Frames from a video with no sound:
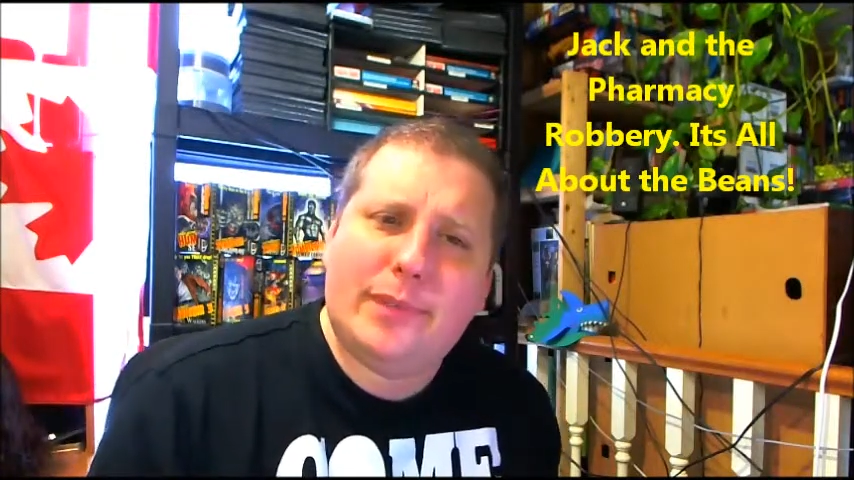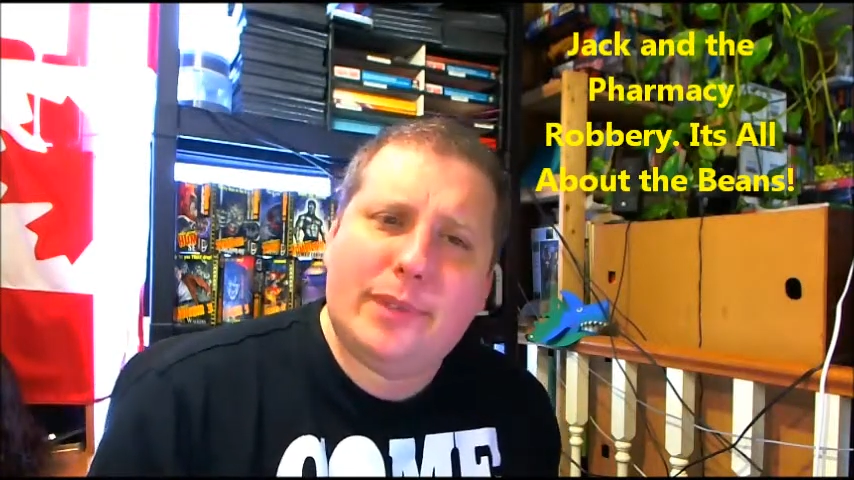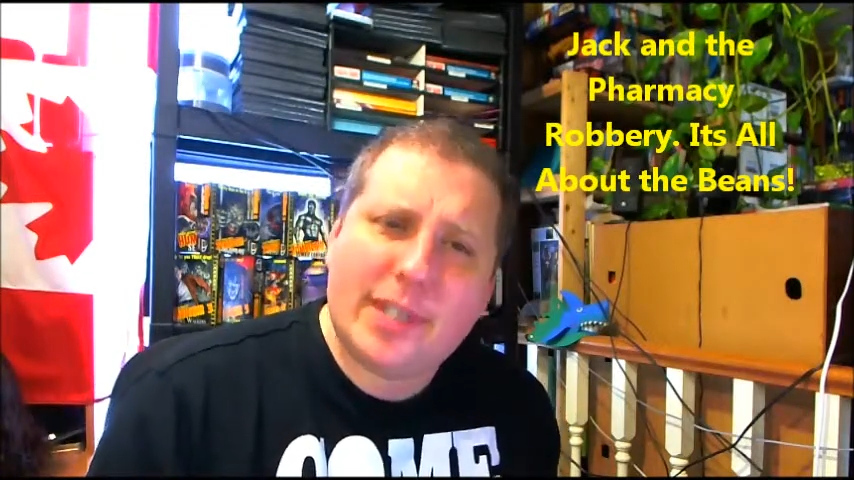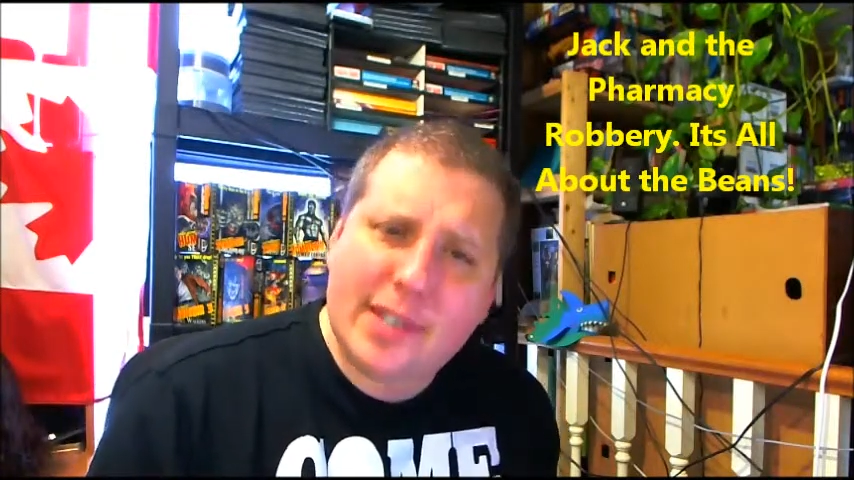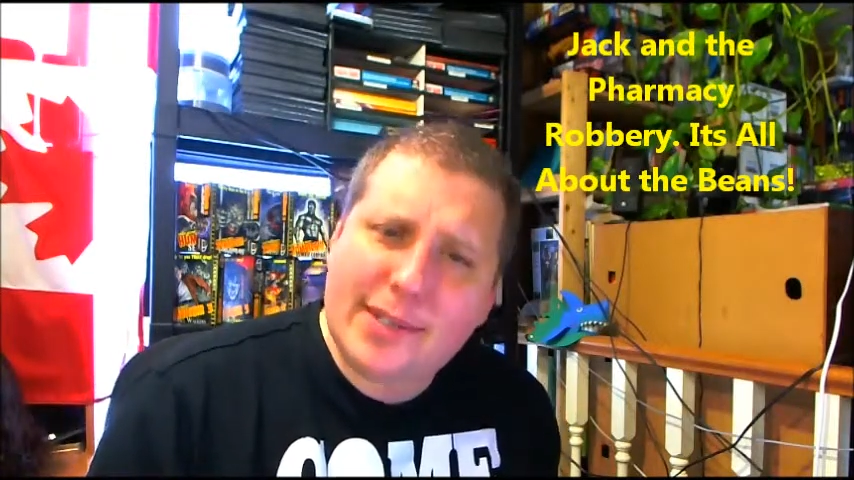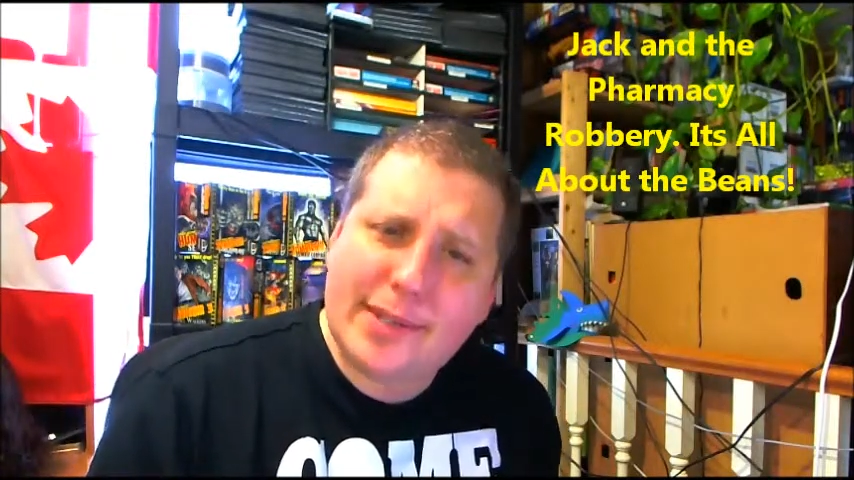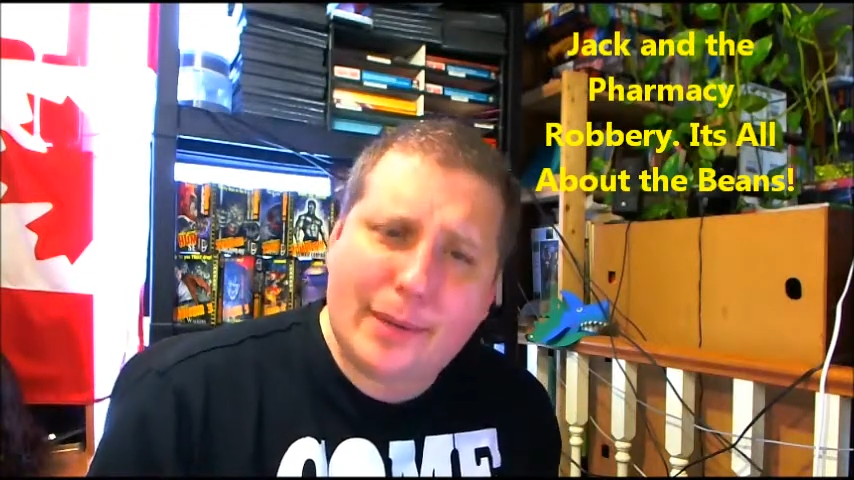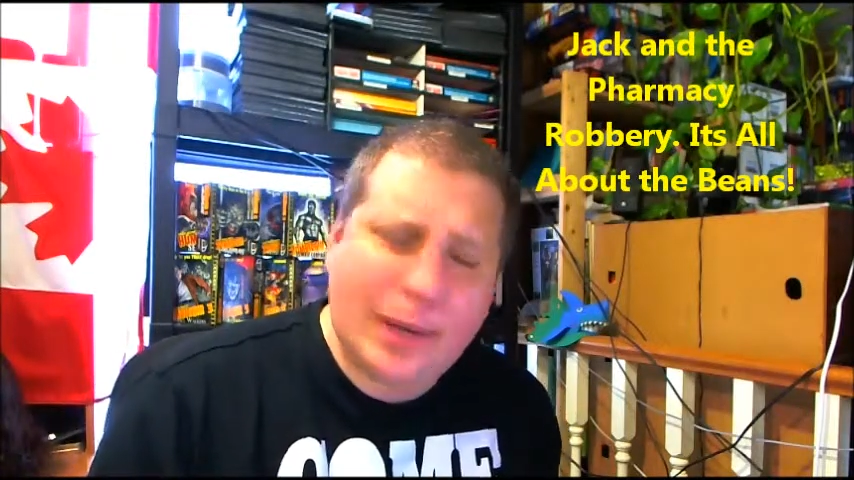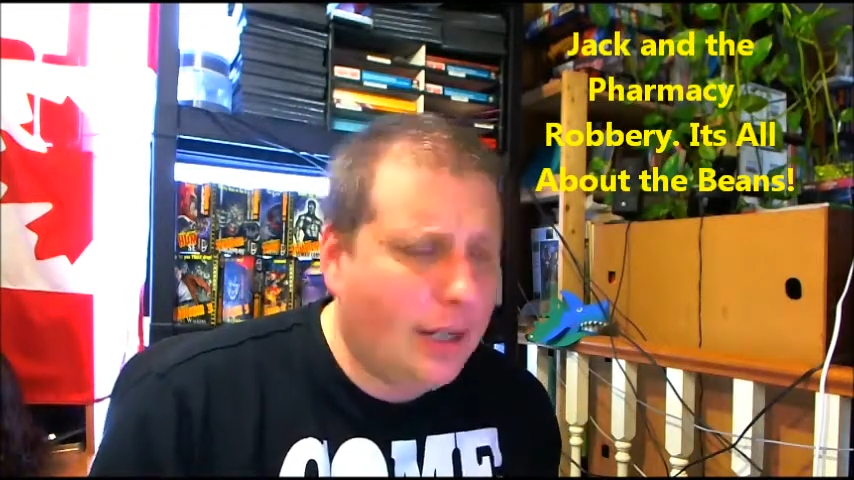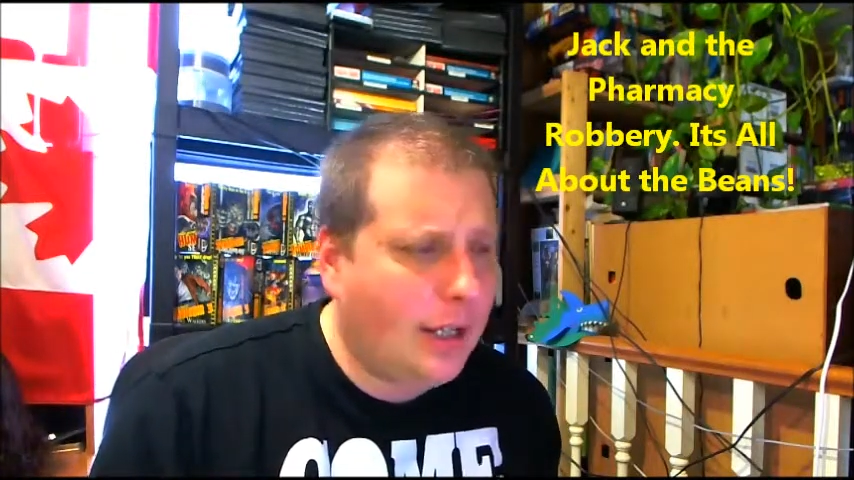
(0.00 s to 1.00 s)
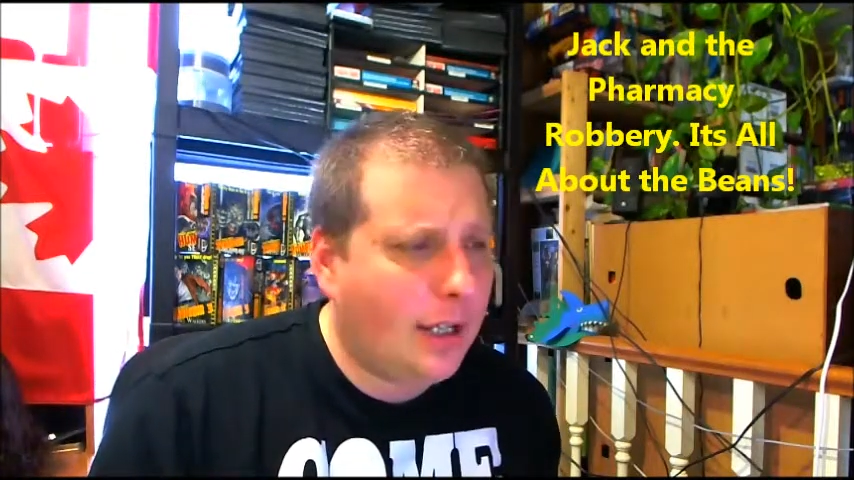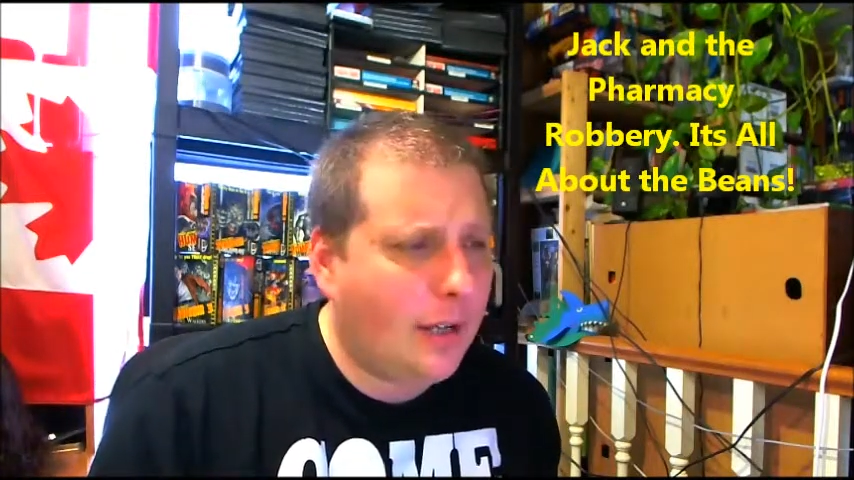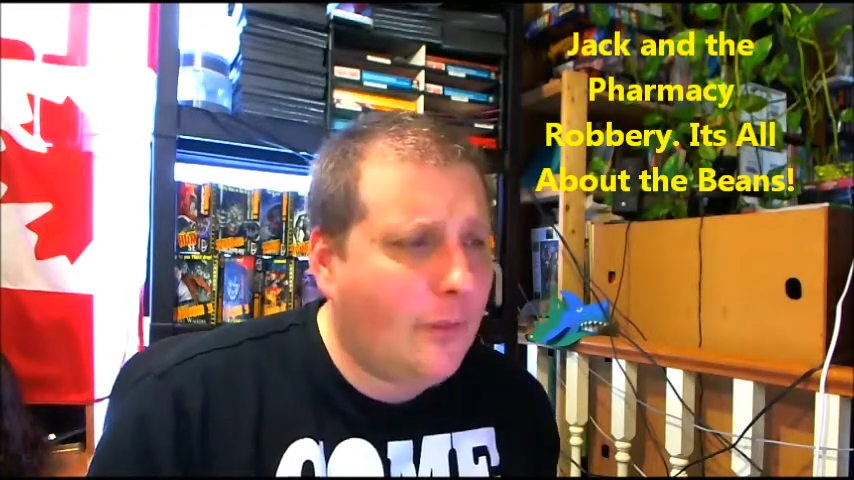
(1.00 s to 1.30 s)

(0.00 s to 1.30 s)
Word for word: this uh,